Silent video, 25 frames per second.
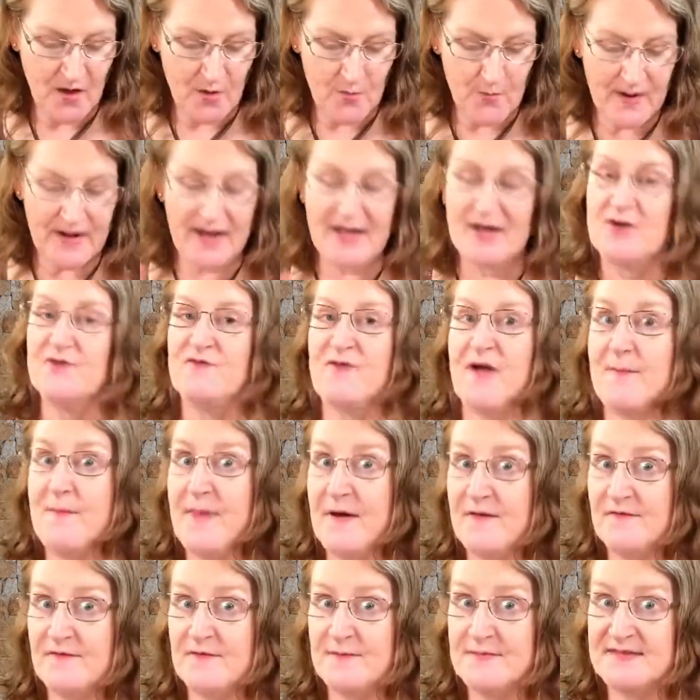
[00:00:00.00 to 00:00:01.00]
We're going to wrap
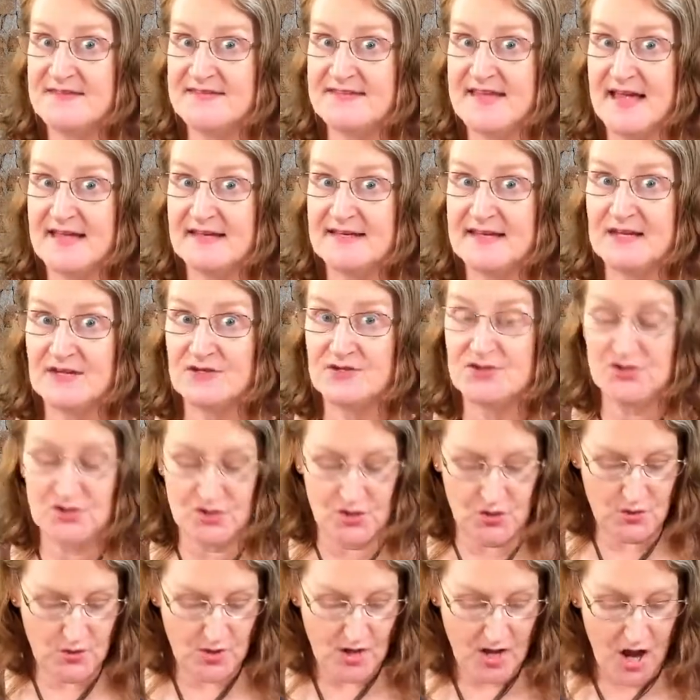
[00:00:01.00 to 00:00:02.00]
up from the Sandow
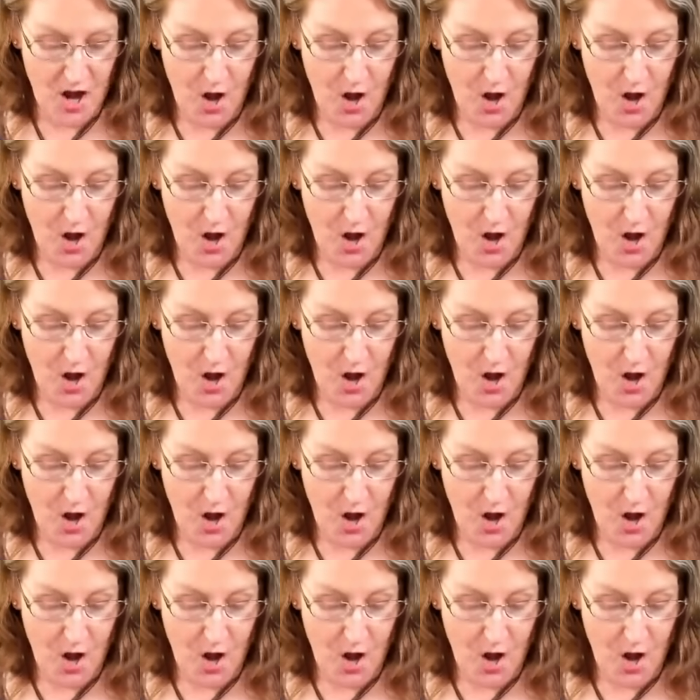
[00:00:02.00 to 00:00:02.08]
show.